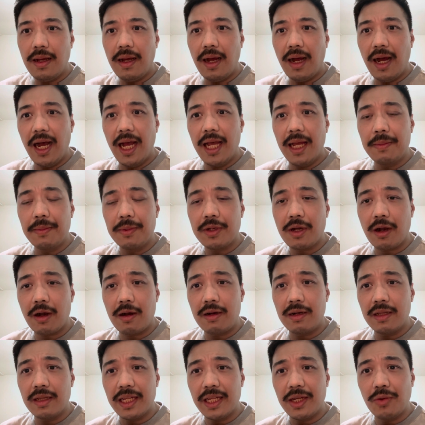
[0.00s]
I am
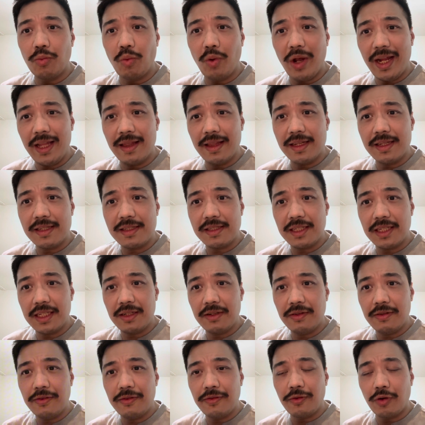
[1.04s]
currently
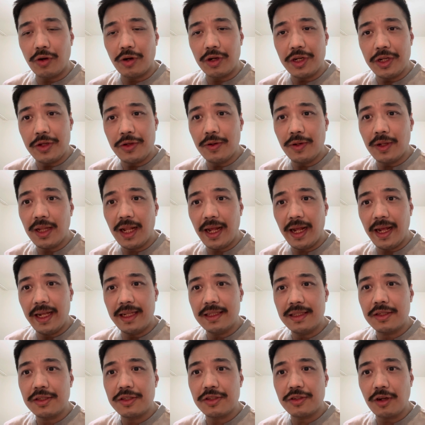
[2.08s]
waitlisting for new
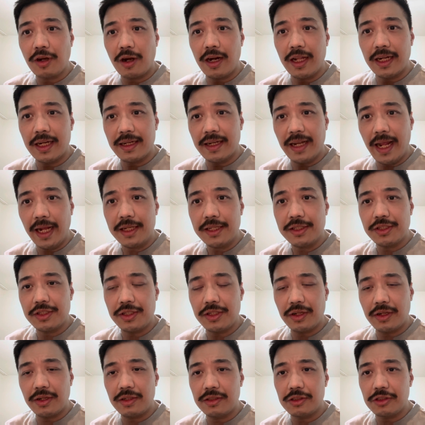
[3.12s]
clients starting next
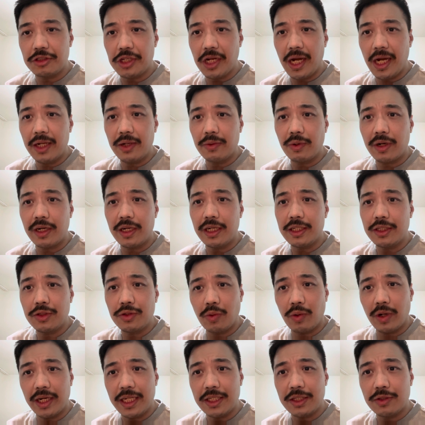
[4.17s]
year, January
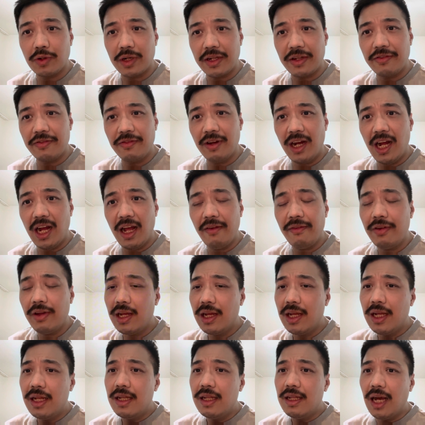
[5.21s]
2025.
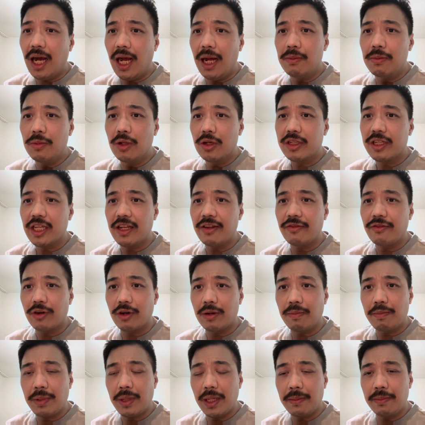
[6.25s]
I'm looking
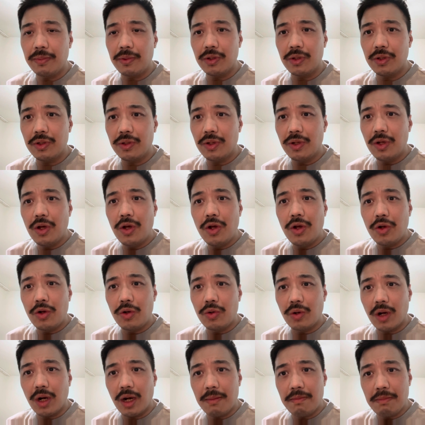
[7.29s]
for people
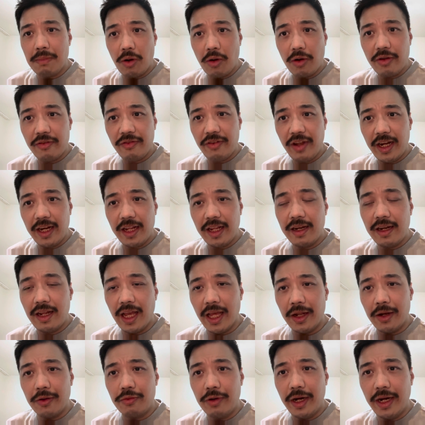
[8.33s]
who are motivated
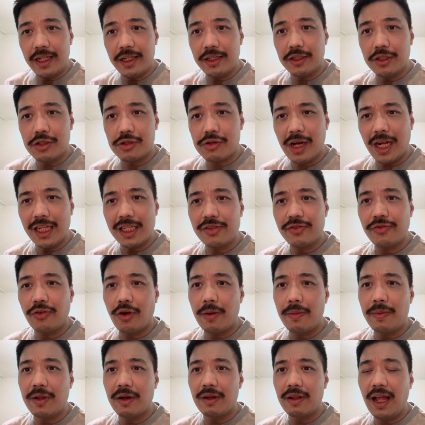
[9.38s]
and ready to
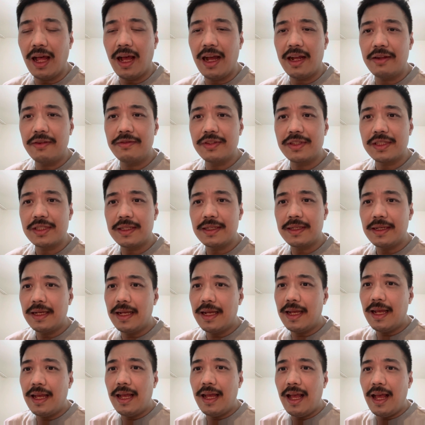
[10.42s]
transform their lives,
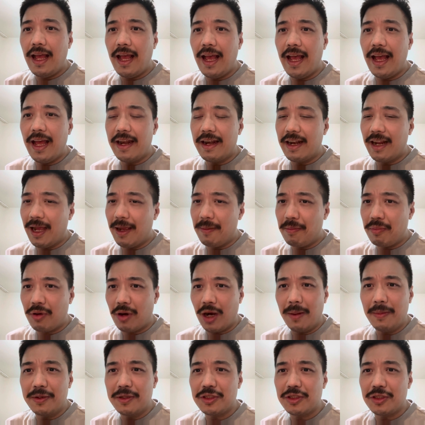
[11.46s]
and I
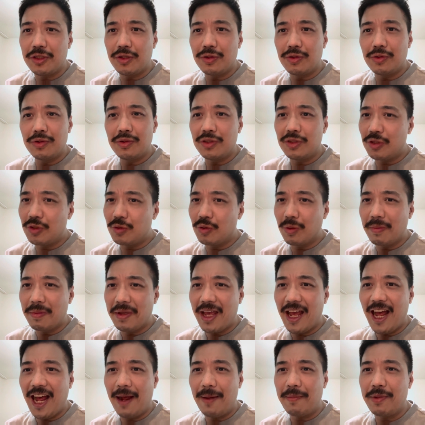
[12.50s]
promise you, you will be
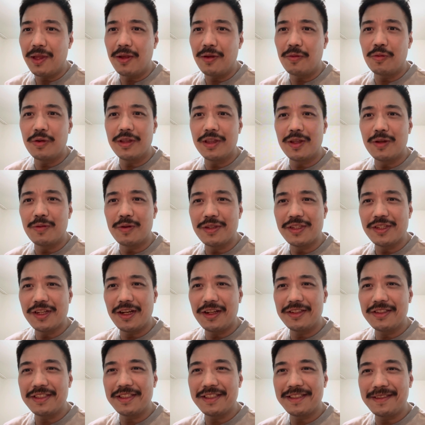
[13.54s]
happy with the
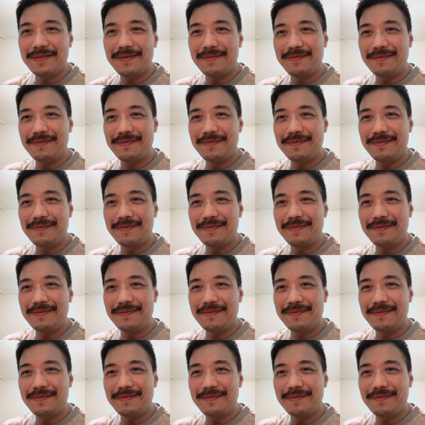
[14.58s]
results.